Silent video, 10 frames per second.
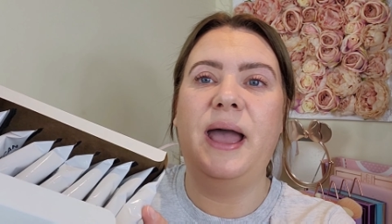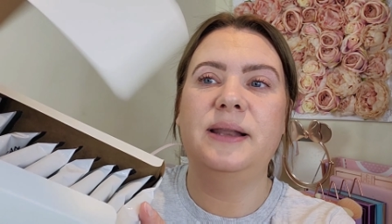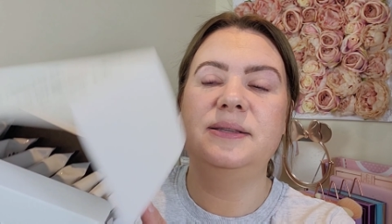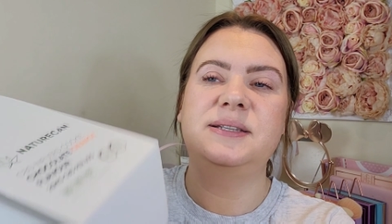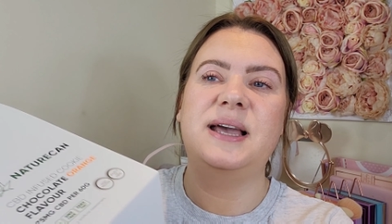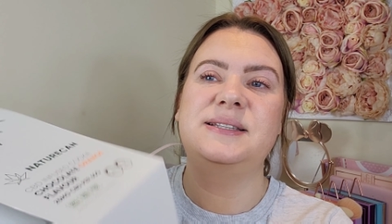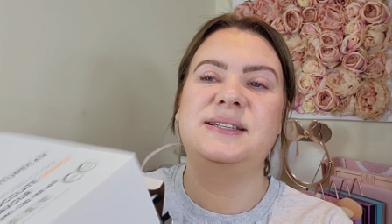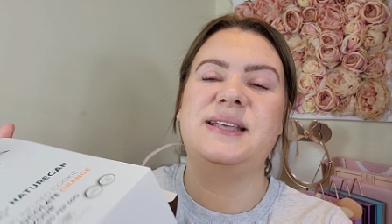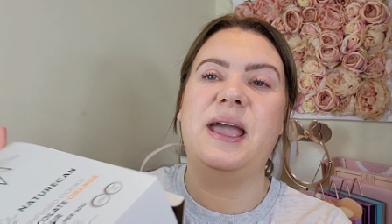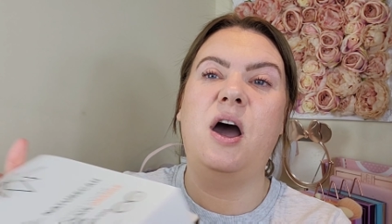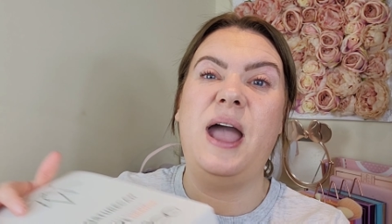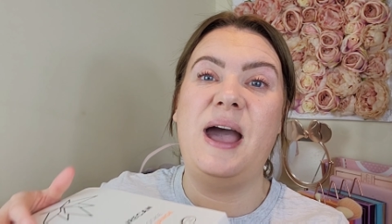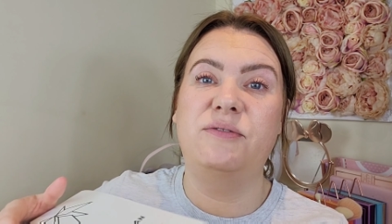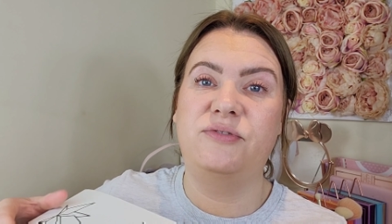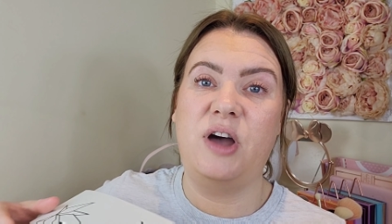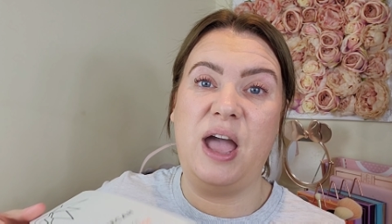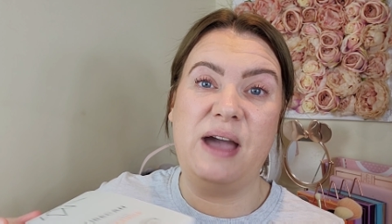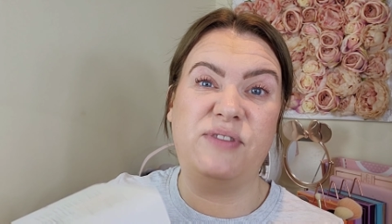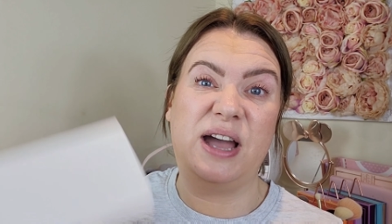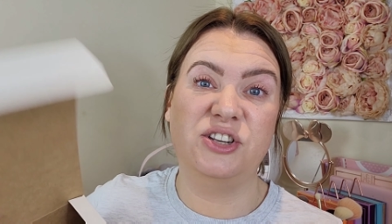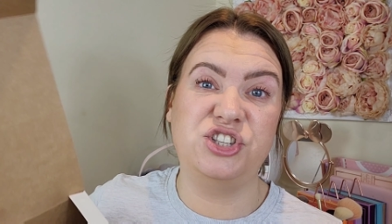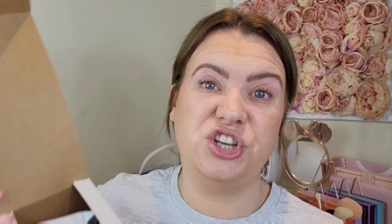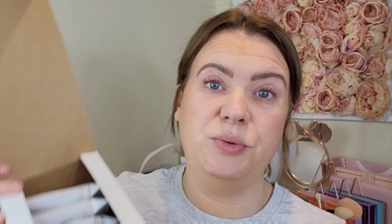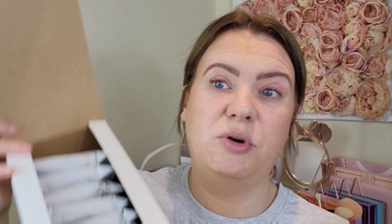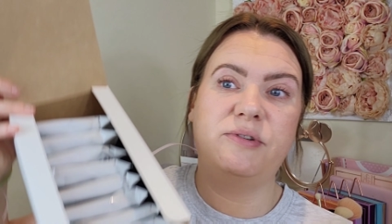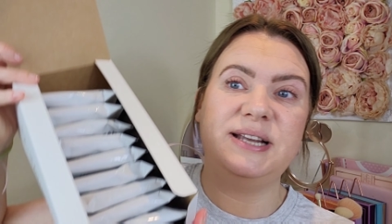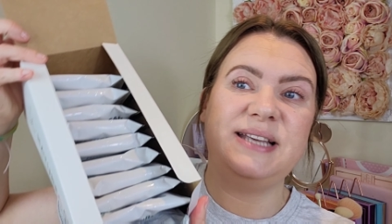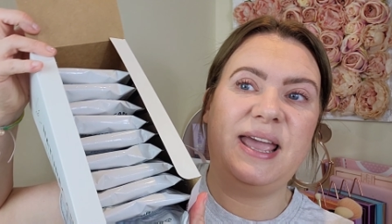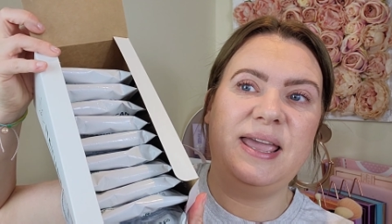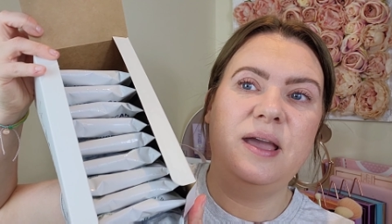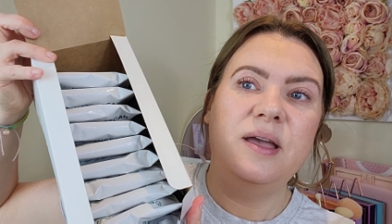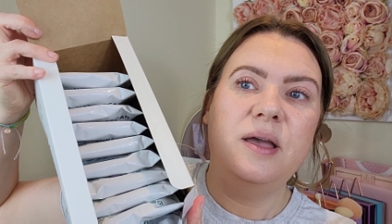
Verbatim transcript: And as I say, I have I have had two already